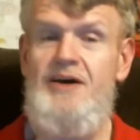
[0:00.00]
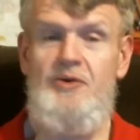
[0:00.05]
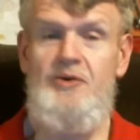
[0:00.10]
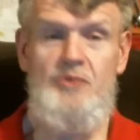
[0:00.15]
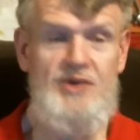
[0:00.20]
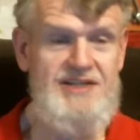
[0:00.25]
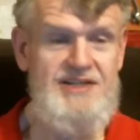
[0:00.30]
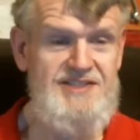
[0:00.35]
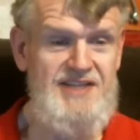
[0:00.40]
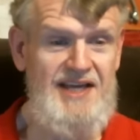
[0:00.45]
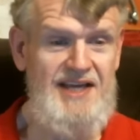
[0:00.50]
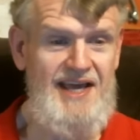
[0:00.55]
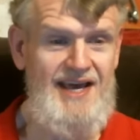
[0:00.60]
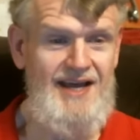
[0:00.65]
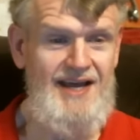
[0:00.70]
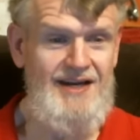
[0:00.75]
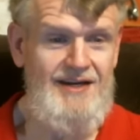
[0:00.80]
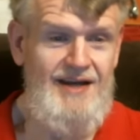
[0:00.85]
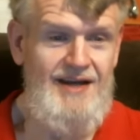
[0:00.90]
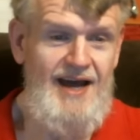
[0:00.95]
Once
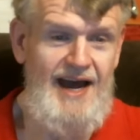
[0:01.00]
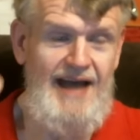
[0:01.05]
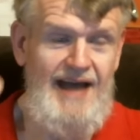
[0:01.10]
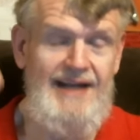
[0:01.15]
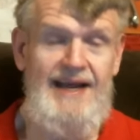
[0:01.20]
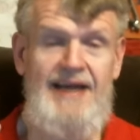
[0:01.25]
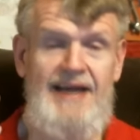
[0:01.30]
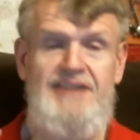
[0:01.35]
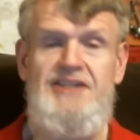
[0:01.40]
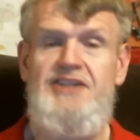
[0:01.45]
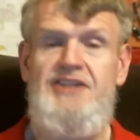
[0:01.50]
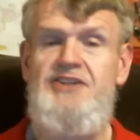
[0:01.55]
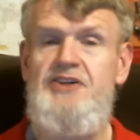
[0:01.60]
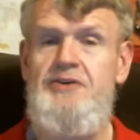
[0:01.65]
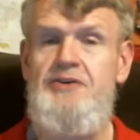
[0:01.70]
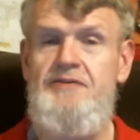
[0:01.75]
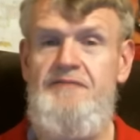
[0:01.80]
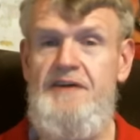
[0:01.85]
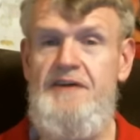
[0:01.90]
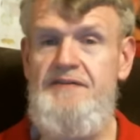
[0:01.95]
again, I like to
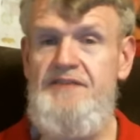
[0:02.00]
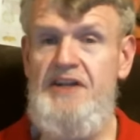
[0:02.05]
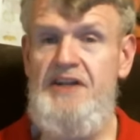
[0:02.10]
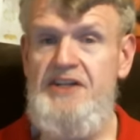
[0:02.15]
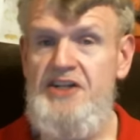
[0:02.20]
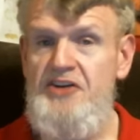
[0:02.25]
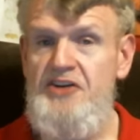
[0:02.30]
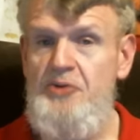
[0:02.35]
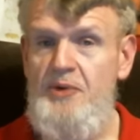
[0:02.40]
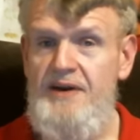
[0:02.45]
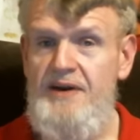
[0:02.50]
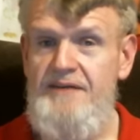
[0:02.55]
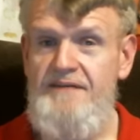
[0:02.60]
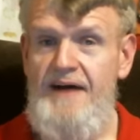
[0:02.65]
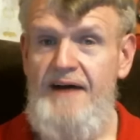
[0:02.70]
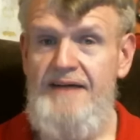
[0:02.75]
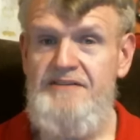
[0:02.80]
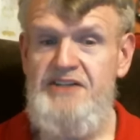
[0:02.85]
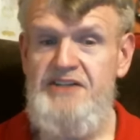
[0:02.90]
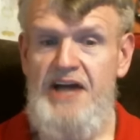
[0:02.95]
do fifteen to
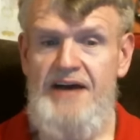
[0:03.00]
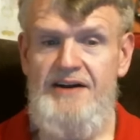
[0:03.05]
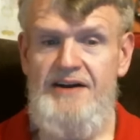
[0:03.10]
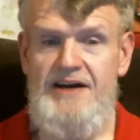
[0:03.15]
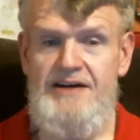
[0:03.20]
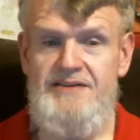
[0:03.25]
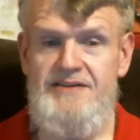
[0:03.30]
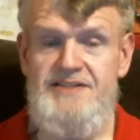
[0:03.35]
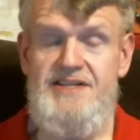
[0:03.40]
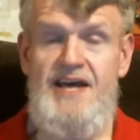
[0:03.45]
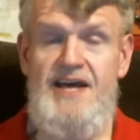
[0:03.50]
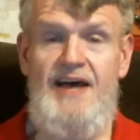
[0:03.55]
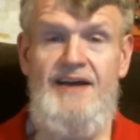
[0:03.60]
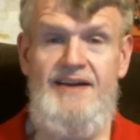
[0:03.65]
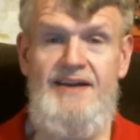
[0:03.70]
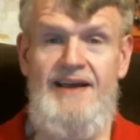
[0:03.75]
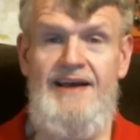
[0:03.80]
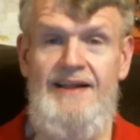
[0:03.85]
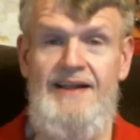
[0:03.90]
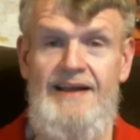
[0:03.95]
twenty-five shout-outs a
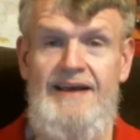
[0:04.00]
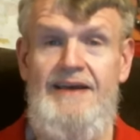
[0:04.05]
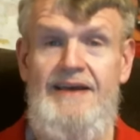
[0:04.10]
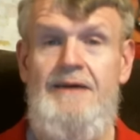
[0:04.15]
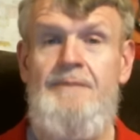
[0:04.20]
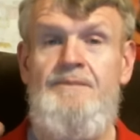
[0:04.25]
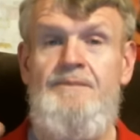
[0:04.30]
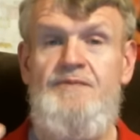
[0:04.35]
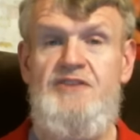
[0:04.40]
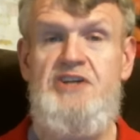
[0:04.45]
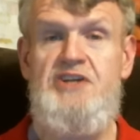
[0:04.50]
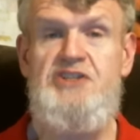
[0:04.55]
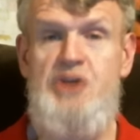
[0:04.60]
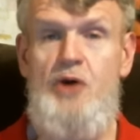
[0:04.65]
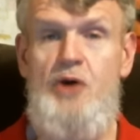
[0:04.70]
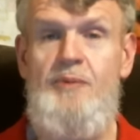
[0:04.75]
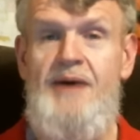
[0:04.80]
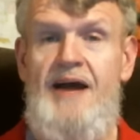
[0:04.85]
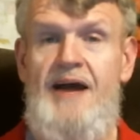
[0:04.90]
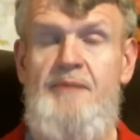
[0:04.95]
daily to
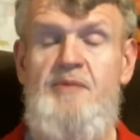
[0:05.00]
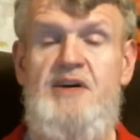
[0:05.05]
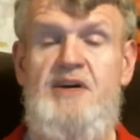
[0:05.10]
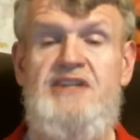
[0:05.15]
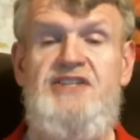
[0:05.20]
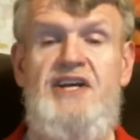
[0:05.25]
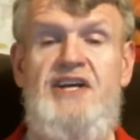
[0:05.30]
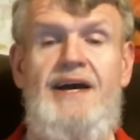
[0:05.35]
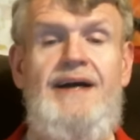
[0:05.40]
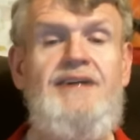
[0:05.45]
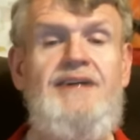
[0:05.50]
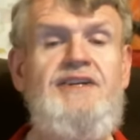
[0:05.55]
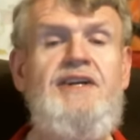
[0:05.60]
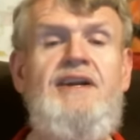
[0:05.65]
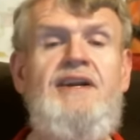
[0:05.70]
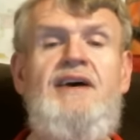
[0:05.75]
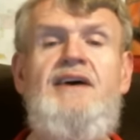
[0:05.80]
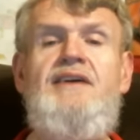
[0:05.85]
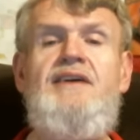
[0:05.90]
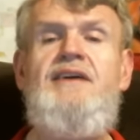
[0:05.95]
show my appreciation
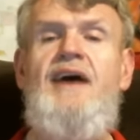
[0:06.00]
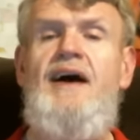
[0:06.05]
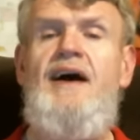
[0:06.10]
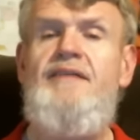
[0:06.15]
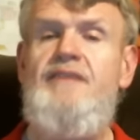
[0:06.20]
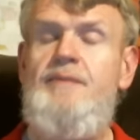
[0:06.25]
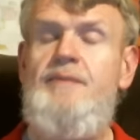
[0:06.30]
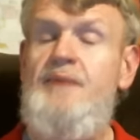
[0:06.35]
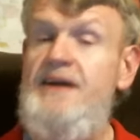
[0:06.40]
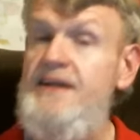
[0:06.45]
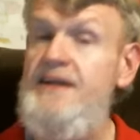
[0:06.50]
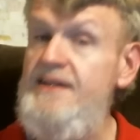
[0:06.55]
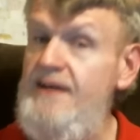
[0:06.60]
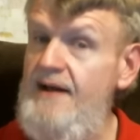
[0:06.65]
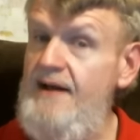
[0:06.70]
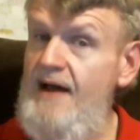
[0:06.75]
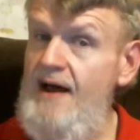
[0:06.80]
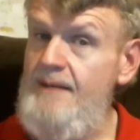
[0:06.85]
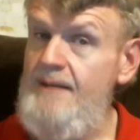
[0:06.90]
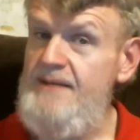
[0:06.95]
to everybody that
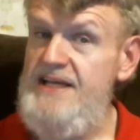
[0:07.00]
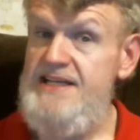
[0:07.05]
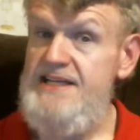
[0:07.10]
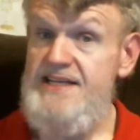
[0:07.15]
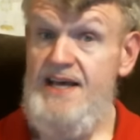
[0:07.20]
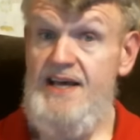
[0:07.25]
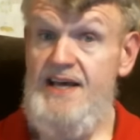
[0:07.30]
comments.